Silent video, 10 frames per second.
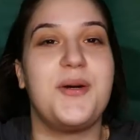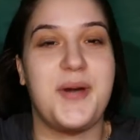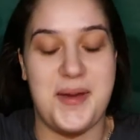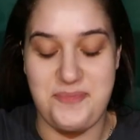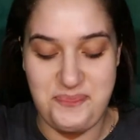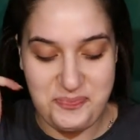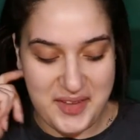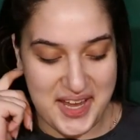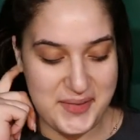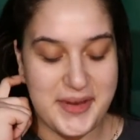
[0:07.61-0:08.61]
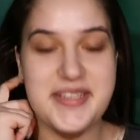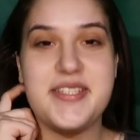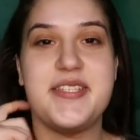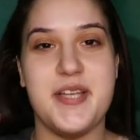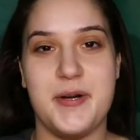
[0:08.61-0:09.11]
Okay, anyway,
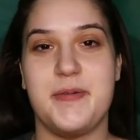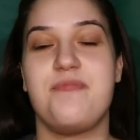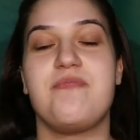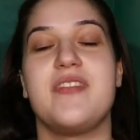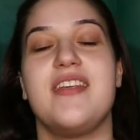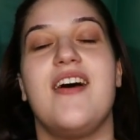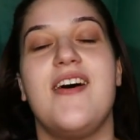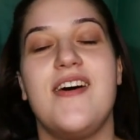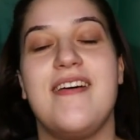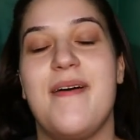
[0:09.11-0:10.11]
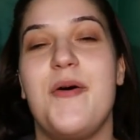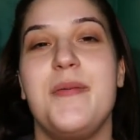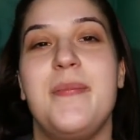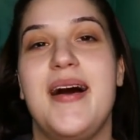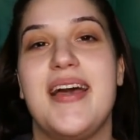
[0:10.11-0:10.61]
so
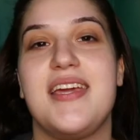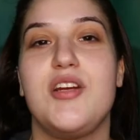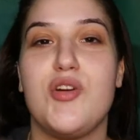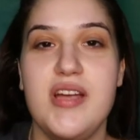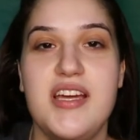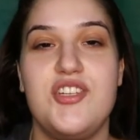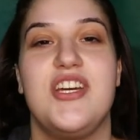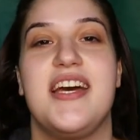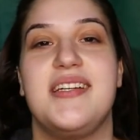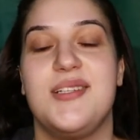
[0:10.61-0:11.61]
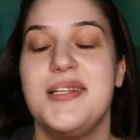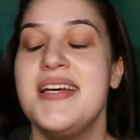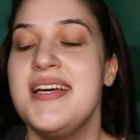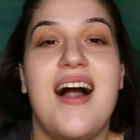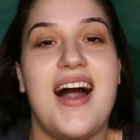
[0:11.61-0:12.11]
on my Greek channel,
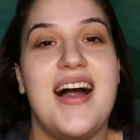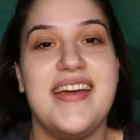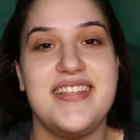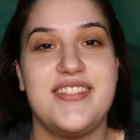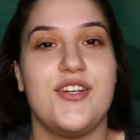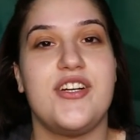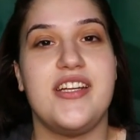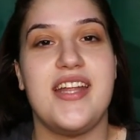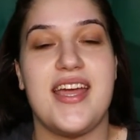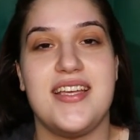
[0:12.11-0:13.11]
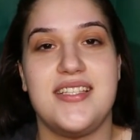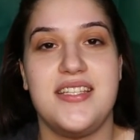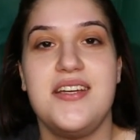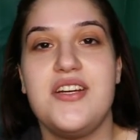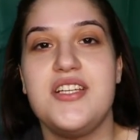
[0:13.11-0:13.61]
I started a
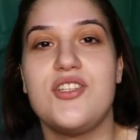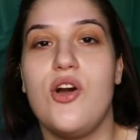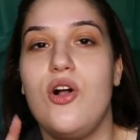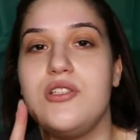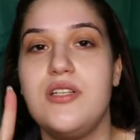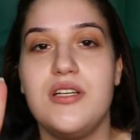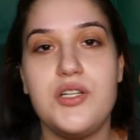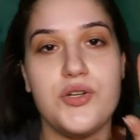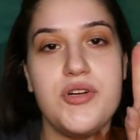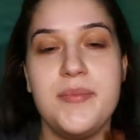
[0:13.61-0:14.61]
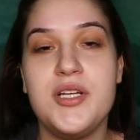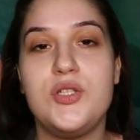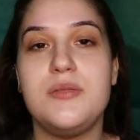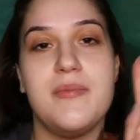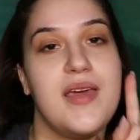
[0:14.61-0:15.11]
series called
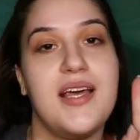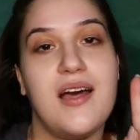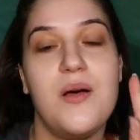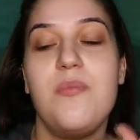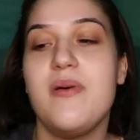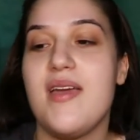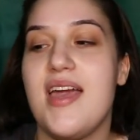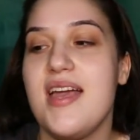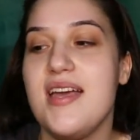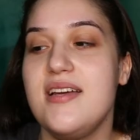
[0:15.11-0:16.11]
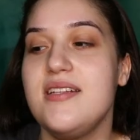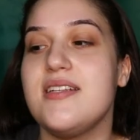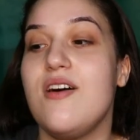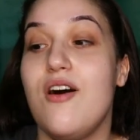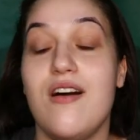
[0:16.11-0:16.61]
Criminal Makeup, and
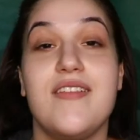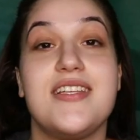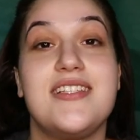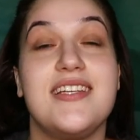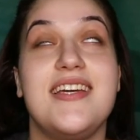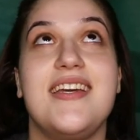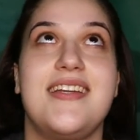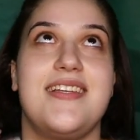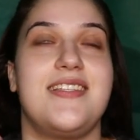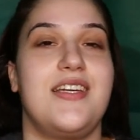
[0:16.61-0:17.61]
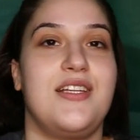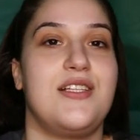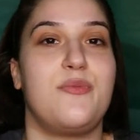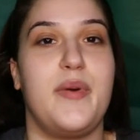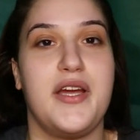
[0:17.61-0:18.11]
obviously it is
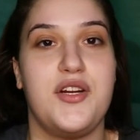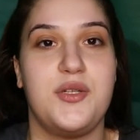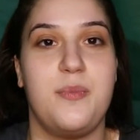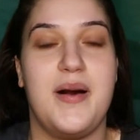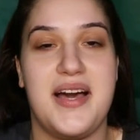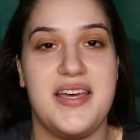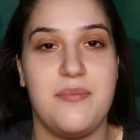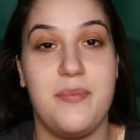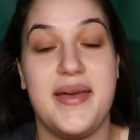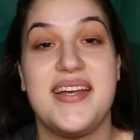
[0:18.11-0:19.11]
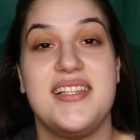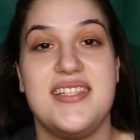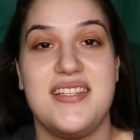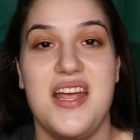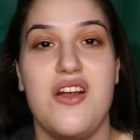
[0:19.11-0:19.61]
inspired by Bailey
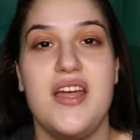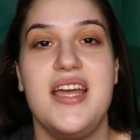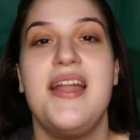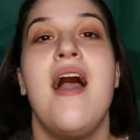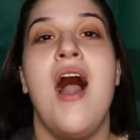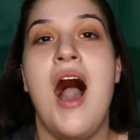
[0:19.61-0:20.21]
Sarian.